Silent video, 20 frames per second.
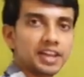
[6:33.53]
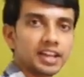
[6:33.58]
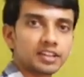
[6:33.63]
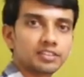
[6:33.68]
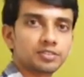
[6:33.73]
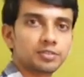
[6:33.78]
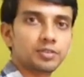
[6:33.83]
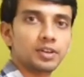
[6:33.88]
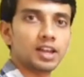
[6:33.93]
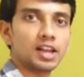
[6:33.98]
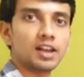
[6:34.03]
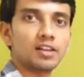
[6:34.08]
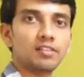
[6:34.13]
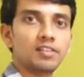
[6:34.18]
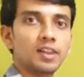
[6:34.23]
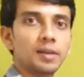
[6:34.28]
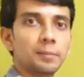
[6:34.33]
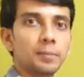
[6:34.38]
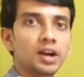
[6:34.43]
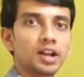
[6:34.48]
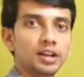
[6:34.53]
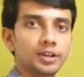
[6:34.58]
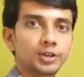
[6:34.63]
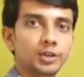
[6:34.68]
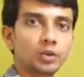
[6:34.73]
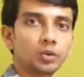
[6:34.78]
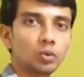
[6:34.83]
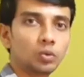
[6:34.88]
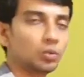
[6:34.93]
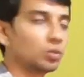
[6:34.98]
Next we have lemma
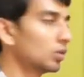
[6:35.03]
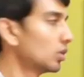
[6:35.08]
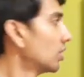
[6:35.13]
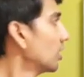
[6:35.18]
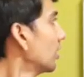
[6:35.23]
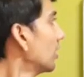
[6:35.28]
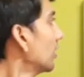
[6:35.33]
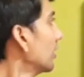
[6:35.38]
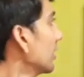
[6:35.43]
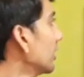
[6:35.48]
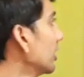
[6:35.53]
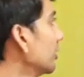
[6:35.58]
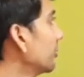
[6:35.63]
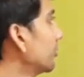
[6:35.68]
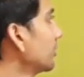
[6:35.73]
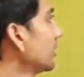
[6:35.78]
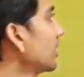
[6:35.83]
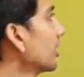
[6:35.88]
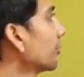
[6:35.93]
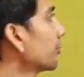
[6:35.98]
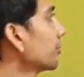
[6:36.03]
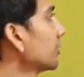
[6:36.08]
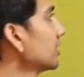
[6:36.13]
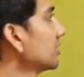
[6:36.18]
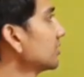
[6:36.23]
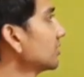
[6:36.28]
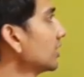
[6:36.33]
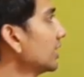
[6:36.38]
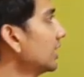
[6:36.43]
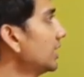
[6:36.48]
2. If f
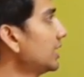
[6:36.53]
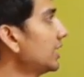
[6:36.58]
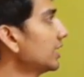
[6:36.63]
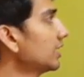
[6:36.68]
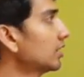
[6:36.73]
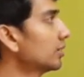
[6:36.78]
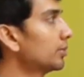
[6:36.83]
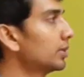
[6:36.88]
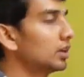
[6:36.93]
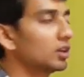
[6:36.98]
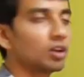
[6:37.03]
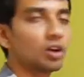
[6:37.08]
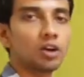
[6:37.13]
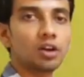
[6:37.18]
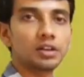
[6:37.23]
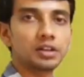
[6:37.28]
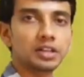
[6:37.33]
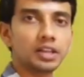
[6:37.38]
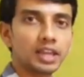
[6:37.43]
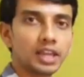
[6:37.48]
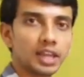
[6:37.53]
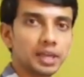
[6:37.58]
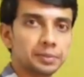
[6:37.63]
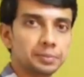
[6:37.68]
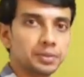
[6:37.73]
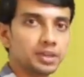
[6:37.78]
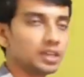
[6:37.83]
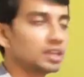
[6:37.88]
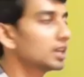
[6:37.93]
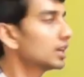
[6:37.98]
is integrable on
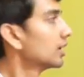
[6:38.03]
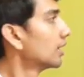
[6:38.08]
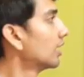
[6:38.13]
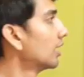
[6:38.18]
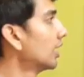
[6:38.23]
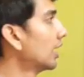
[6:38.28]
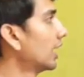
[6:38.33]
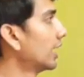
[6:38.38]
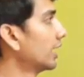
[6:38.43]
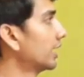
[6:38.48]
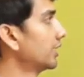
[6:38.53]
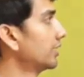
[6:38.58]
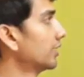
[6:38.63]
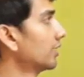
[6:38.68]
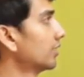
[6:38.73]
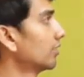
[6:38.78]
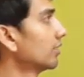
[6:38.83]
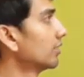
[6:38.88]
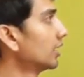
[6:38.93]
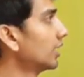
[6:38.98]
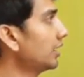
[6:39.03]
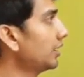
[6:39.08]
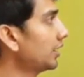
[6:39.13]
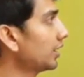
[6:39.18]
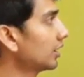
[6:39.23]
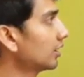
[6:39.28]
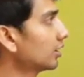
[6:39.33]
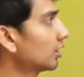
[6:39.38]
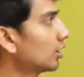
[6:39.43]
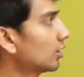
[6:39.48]
ab and
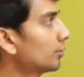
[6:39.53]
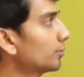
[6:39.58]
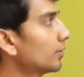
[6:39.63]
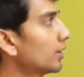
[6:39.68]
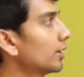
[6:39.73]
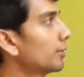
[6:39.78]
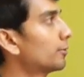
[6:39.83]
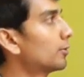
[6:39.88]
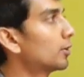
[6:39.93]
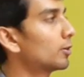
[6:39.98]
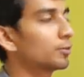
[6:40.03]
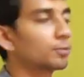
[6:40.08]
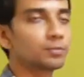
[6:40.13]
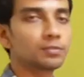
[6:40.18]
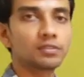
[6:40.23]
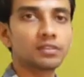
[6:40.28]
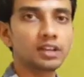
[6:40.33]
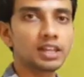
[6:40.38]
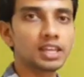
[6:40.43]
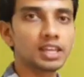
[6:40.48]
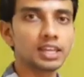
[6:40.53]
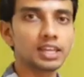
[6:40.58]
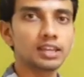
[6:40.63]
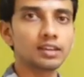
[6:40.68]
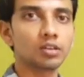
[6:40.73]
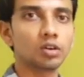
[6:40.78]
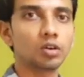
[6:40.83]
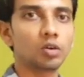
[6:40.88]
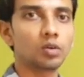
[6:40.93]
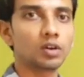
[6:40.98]
integral of f of
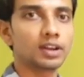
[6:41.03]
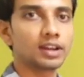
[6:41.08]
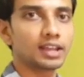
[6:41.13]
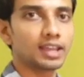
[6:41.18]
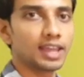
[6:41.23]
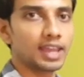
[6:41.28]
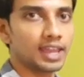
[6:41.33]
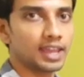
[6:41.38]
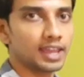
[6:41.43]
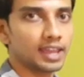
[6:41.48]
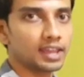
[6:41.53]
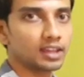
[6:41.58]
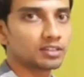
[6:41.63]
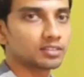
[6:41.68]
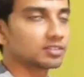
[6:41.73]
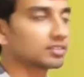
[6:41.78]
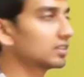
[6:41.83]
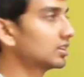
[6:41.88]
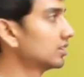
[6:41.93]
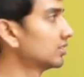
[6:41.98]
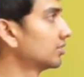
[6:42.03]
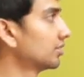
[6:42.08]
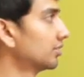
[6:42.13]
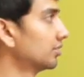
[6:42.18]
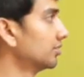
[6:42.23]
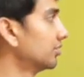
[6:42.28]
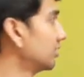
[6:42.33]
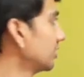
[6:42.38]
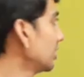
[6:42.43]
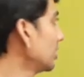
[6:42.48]
t over ax is
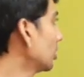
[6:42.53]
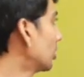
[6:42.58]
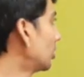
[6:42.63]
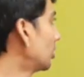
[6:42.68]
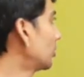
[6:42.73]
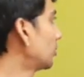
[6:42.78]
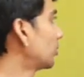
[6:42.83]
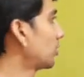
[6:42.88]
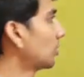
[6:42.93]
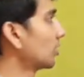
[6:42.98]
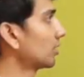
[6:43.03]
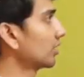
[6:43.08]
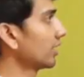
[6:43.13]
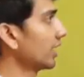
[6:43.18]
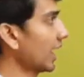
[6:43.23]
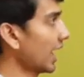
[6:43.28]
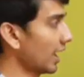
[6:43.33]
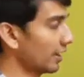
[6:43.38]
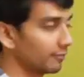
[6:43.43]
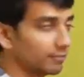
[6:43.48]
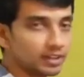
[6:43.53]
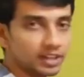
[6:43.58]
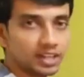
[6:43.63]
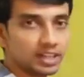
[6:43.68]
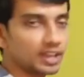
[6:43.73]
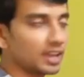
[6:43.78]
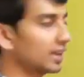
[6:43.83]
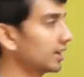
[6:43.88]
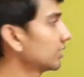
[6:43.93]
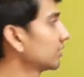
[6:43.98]
0 for
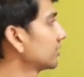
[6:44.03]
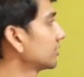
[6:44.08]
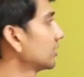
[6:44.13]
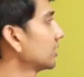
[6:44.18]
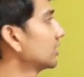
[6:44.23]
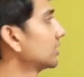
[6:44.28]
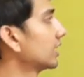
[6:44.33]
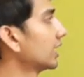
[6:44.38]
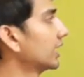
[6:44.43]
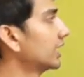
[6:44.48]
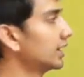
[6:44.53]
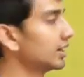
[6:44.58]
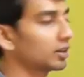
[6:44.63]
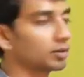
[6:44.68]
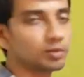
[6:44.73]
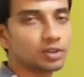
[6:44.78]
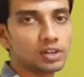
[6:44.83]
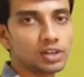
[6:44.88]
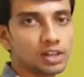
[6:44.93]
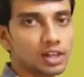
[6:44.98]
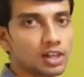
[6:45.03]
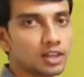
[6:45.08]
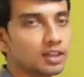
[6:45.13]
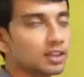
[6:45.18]
every x in the interval,